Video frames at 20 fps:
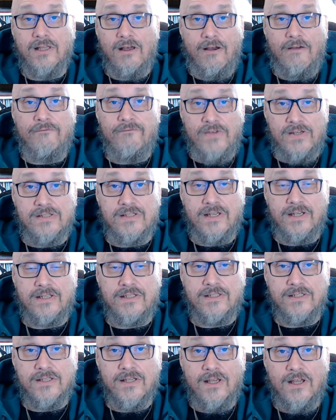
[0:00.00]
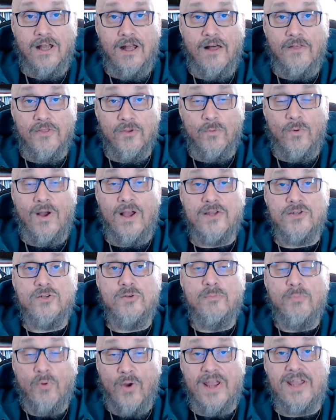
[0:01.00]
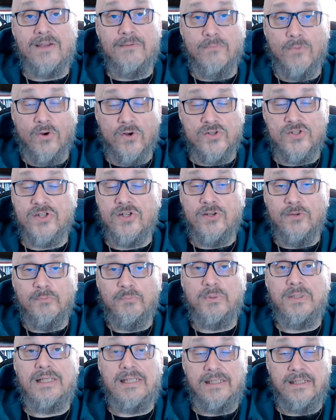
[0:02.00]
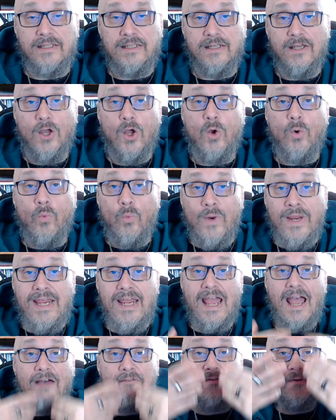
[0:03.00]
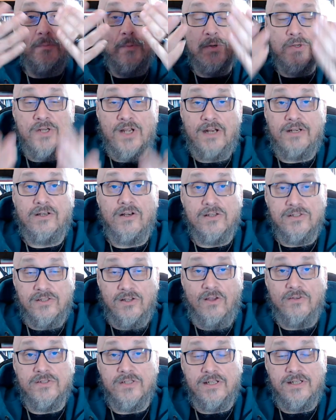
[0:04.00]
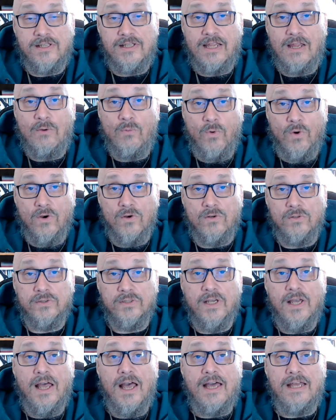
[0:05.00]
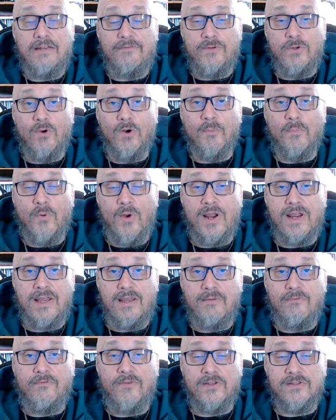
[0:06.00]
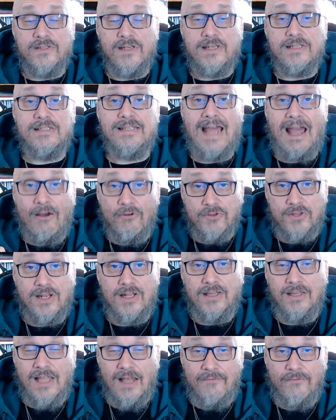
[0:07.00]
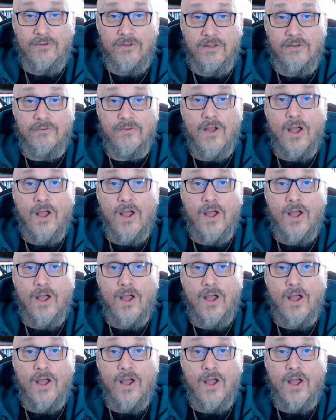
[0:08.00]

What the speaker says: of physics, otherwise you break immersion completely. We have to project ourselves into that world. And if you are breaking physics down to the level of,